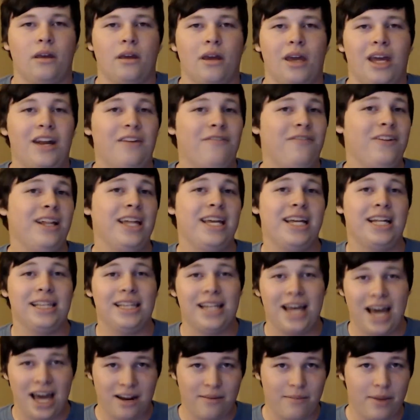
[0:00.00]
And I feel like a
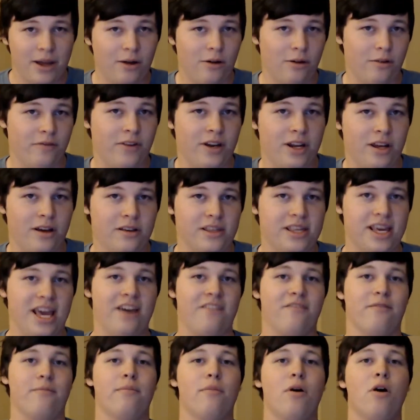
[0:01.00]
lot of my old videos
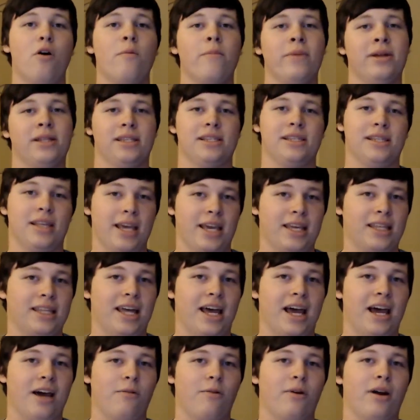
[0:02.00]
have moments like
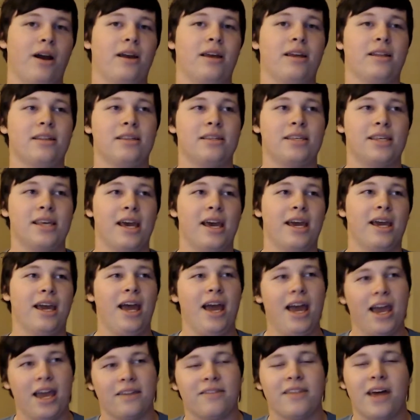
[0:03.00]
that where I can say,
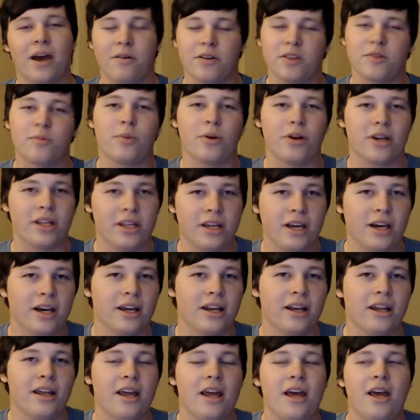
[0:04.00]
hey, that was pretty good.